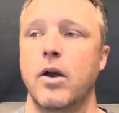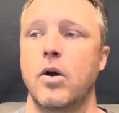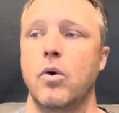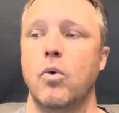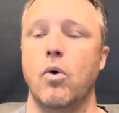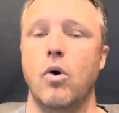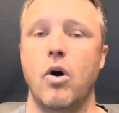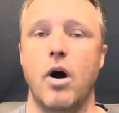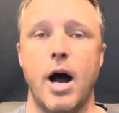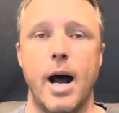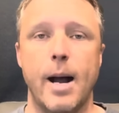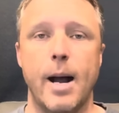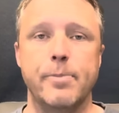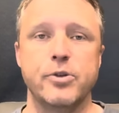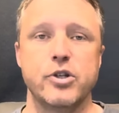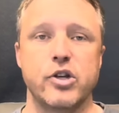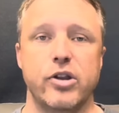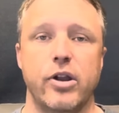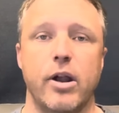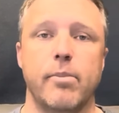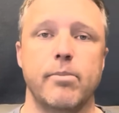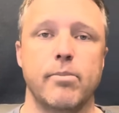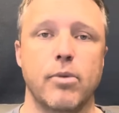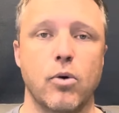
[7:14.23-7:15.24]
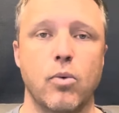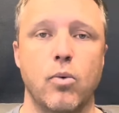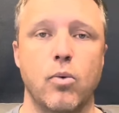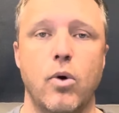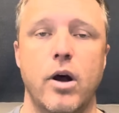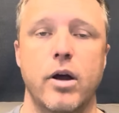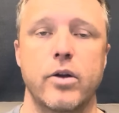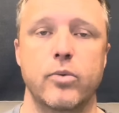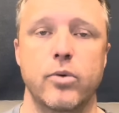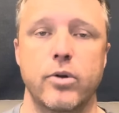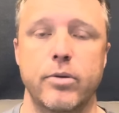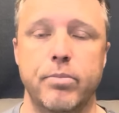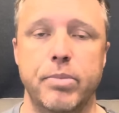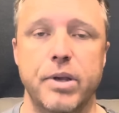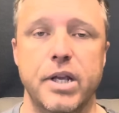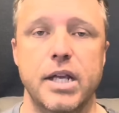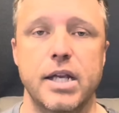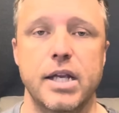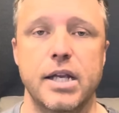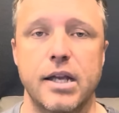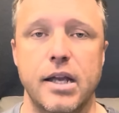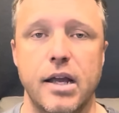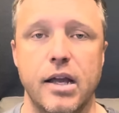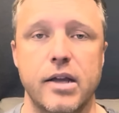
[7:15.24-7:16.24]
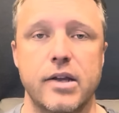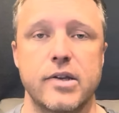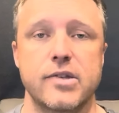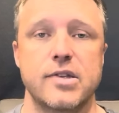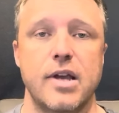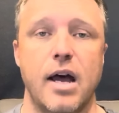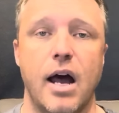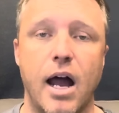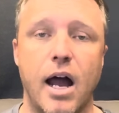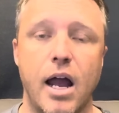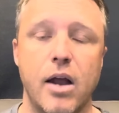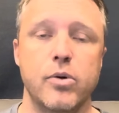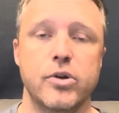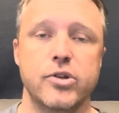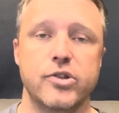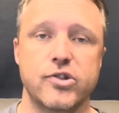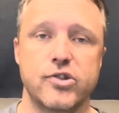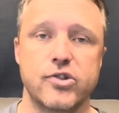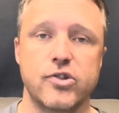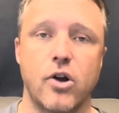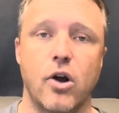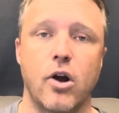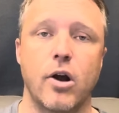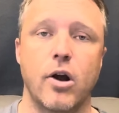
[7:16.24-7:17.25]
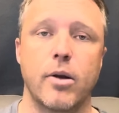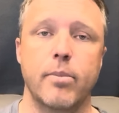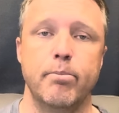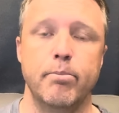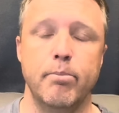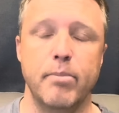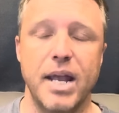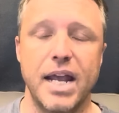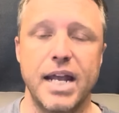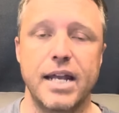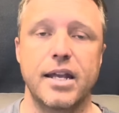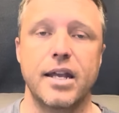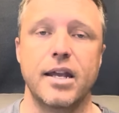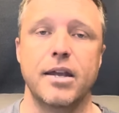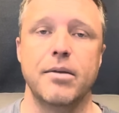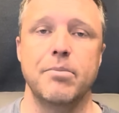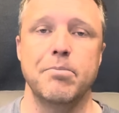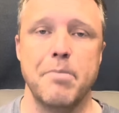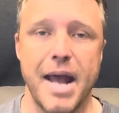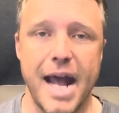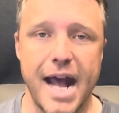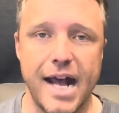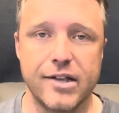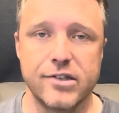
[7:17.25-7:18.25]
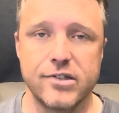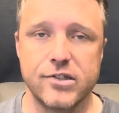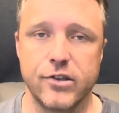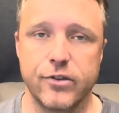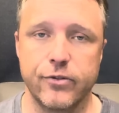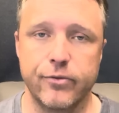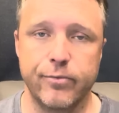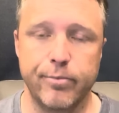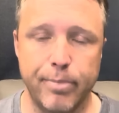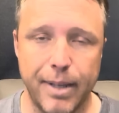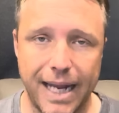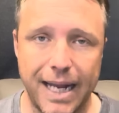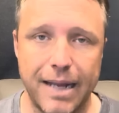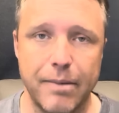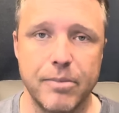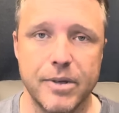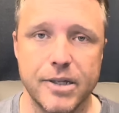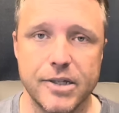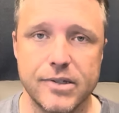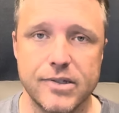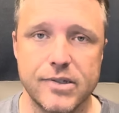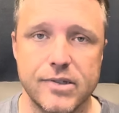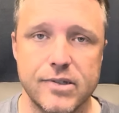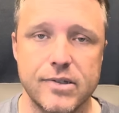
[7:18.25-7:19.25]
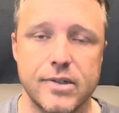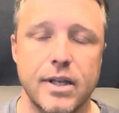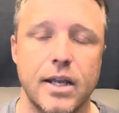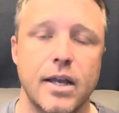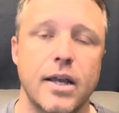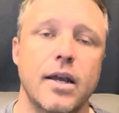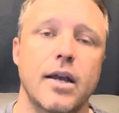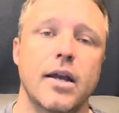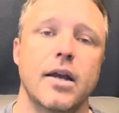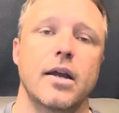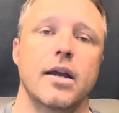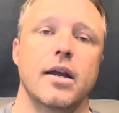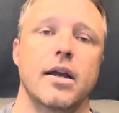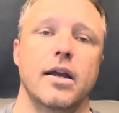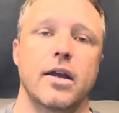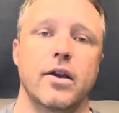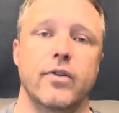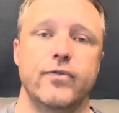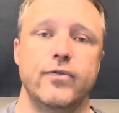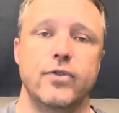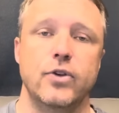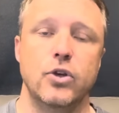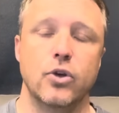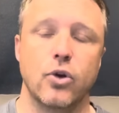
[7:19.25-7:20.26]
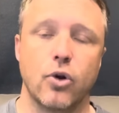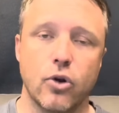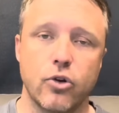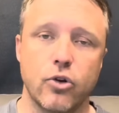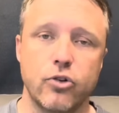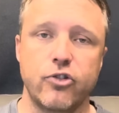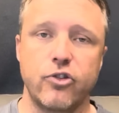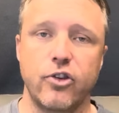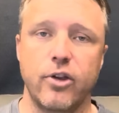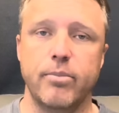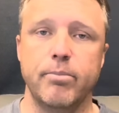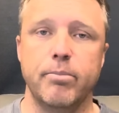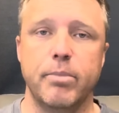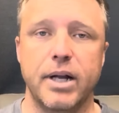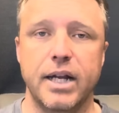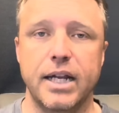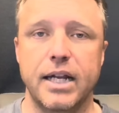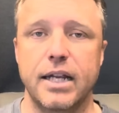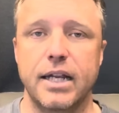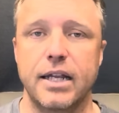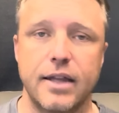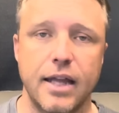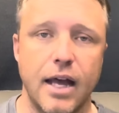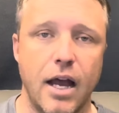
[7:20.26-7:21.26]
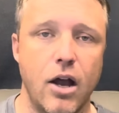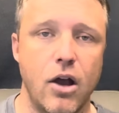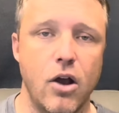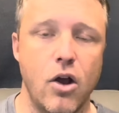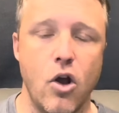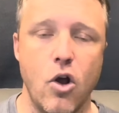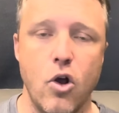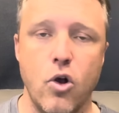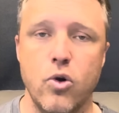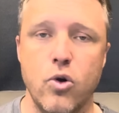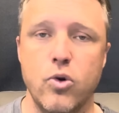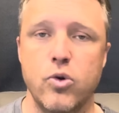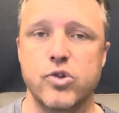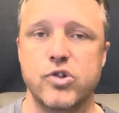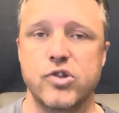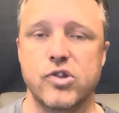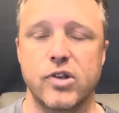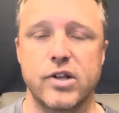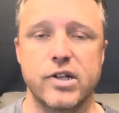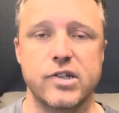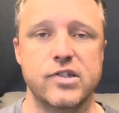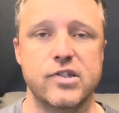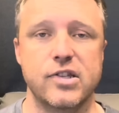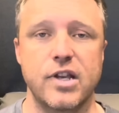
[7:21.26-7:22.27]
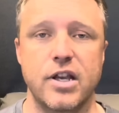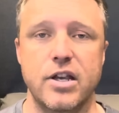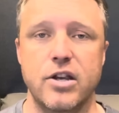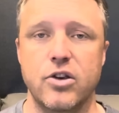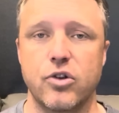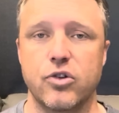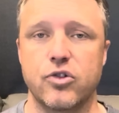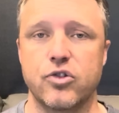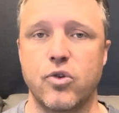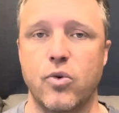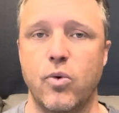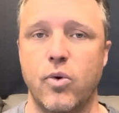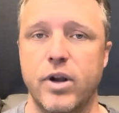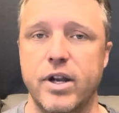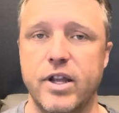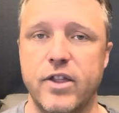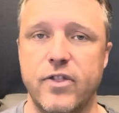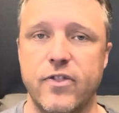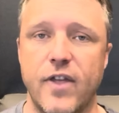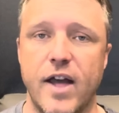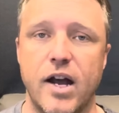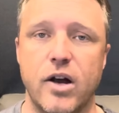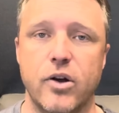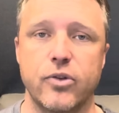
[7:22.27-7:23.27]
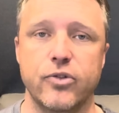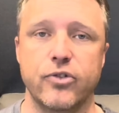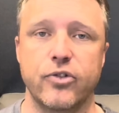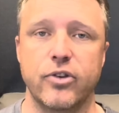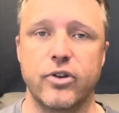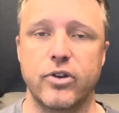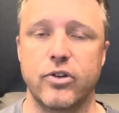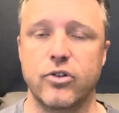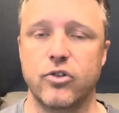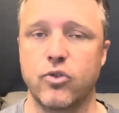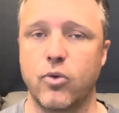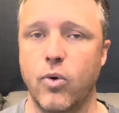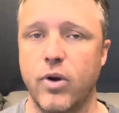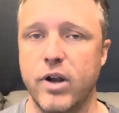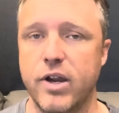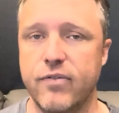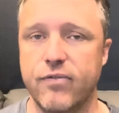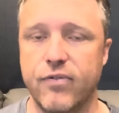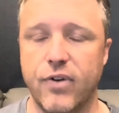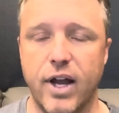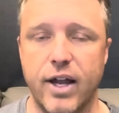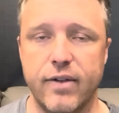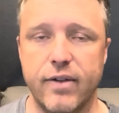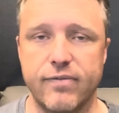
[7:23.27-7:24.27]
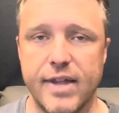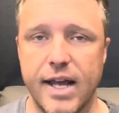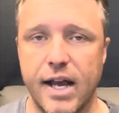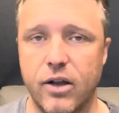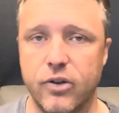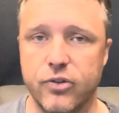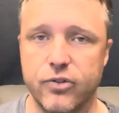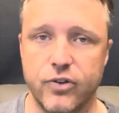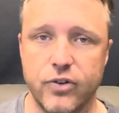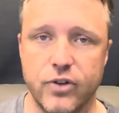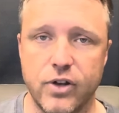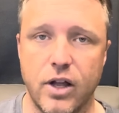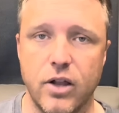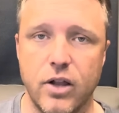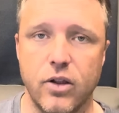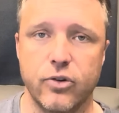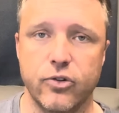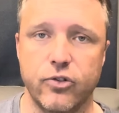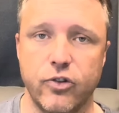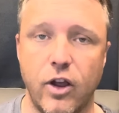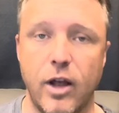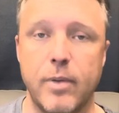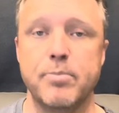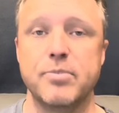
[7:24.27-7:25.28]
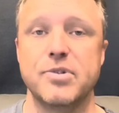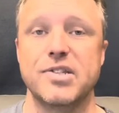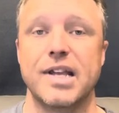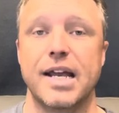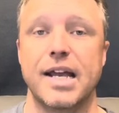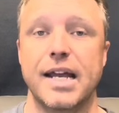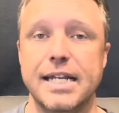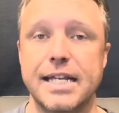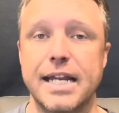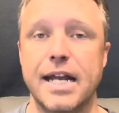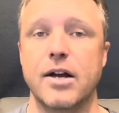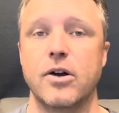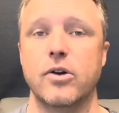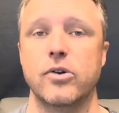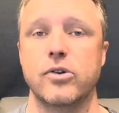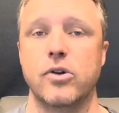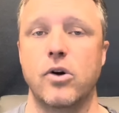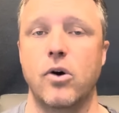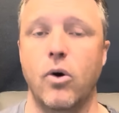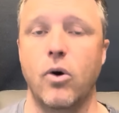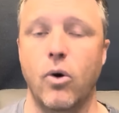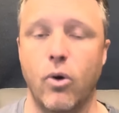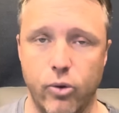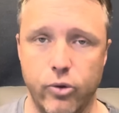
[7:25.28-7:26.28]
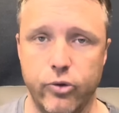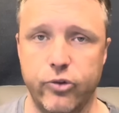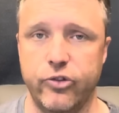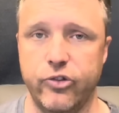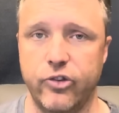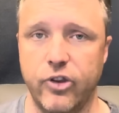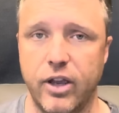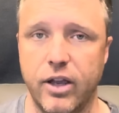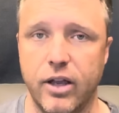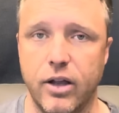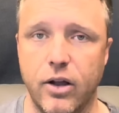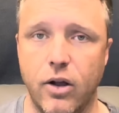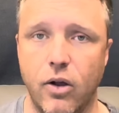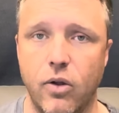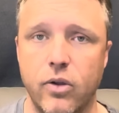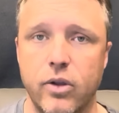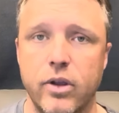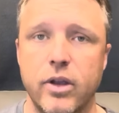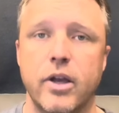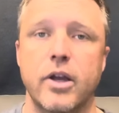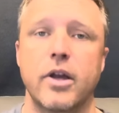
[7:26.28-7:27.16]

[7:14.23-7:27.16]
Well, option number 1 would be is I would start making massive payments. If you're somebody that owes, let's say you're $20,000, $25,000 upside down wholesale